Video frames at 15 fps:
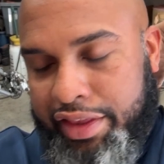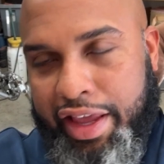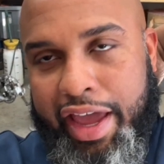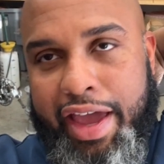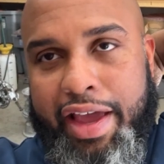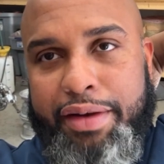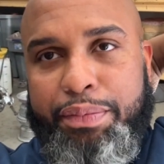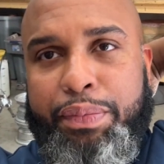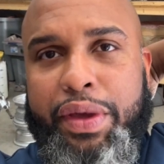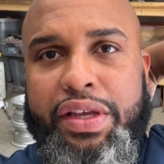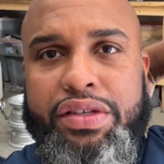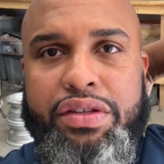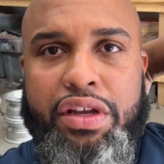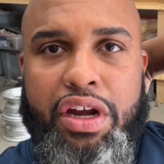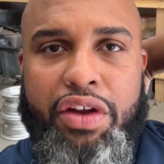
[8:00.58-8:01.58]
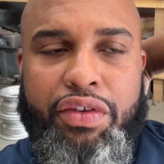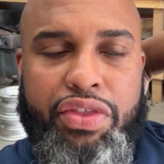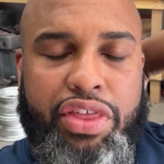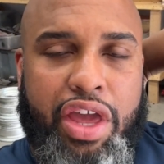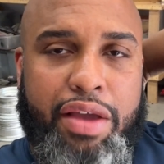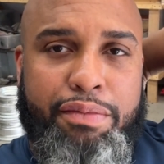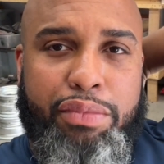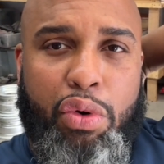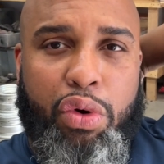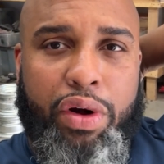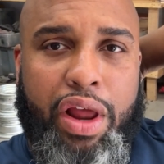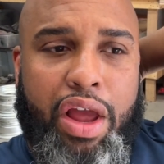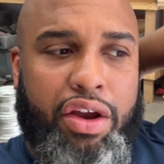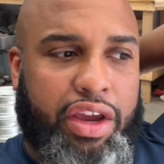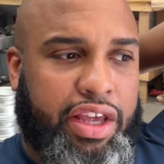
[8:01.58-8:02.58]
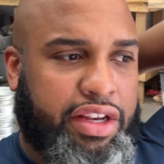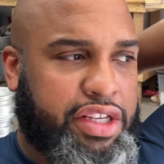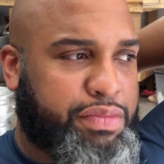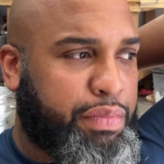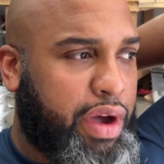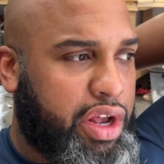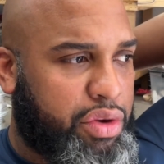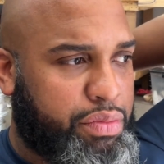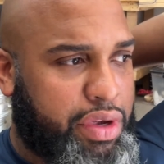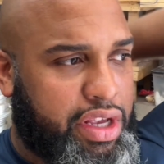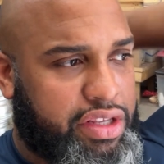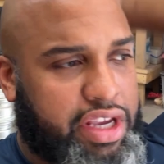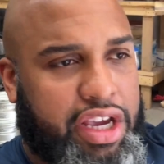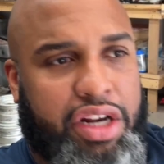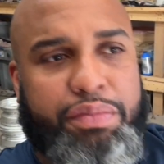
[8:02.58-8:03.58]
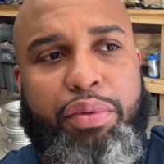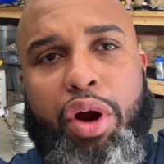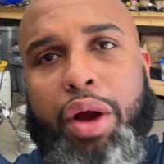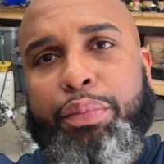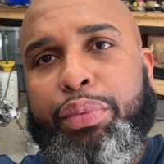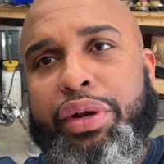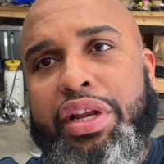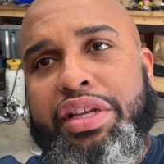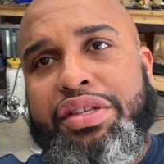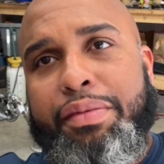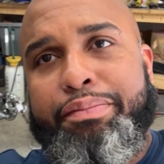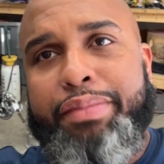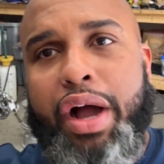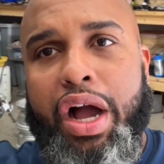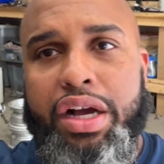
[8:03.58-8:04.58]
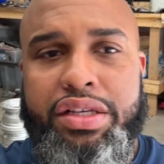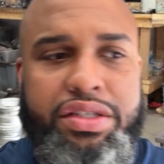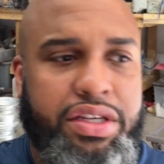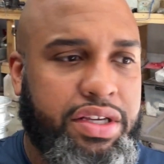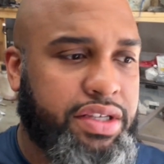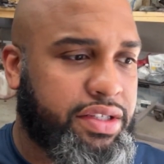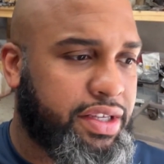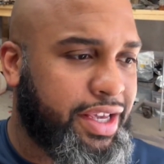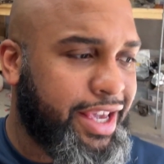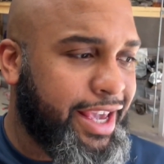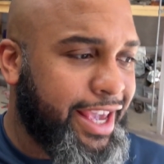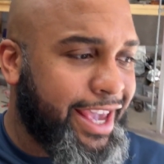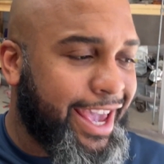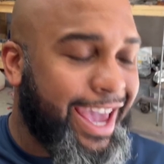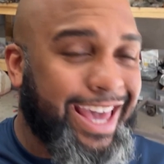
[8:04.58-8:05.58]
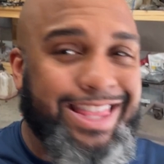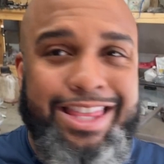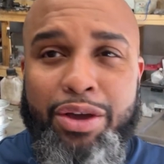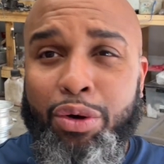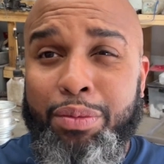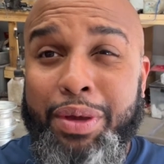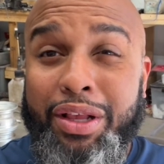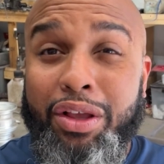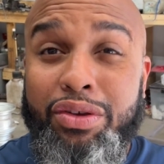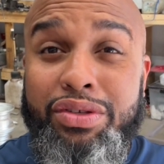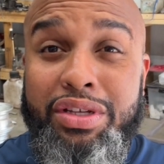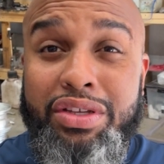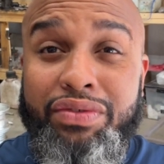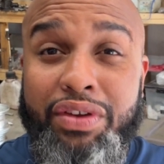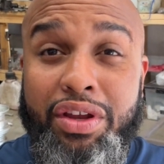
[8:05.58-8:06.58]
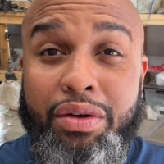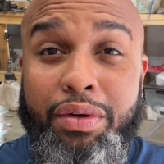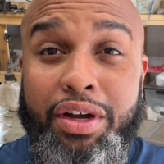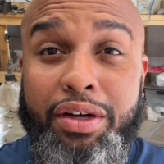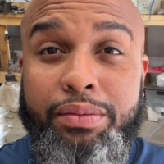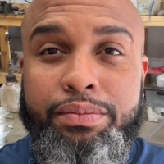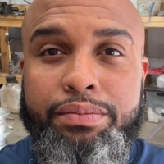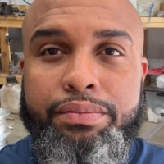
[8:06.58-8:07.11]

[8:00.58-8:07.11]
that piston and everything bored out, getting this bottom end taken apart, put in some boxes, and then we'll be closing this video up.